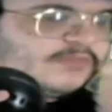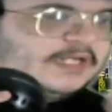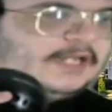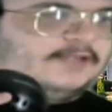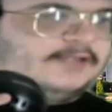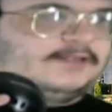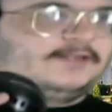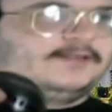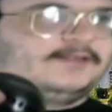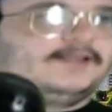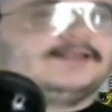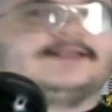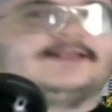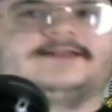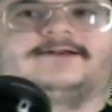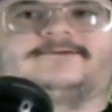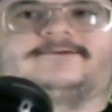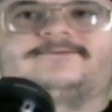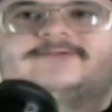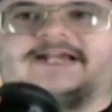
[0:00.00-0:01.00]
And they did it in
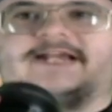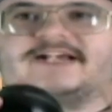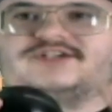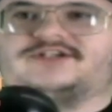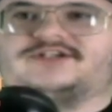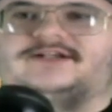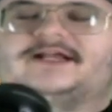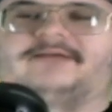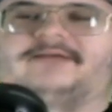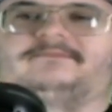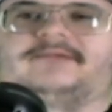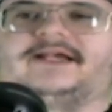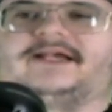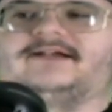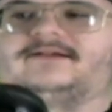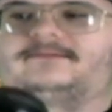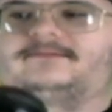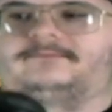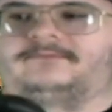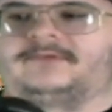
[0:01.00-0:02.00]
a fashion that
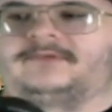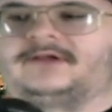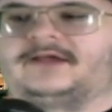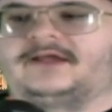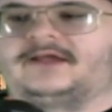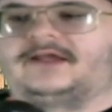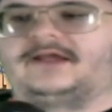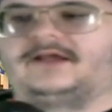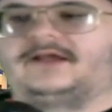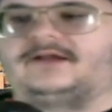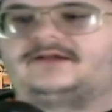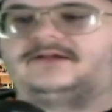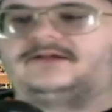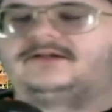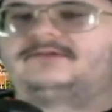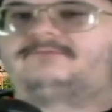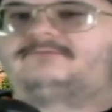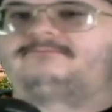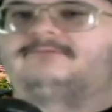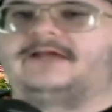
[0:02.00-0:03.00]
made them
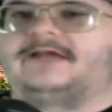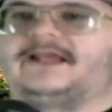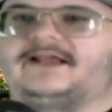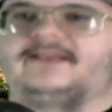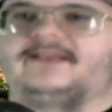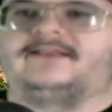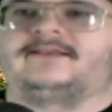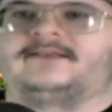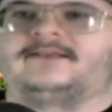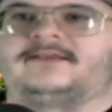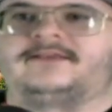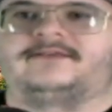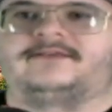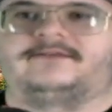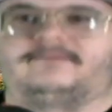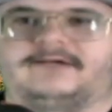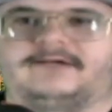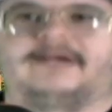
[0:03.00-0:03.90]
win the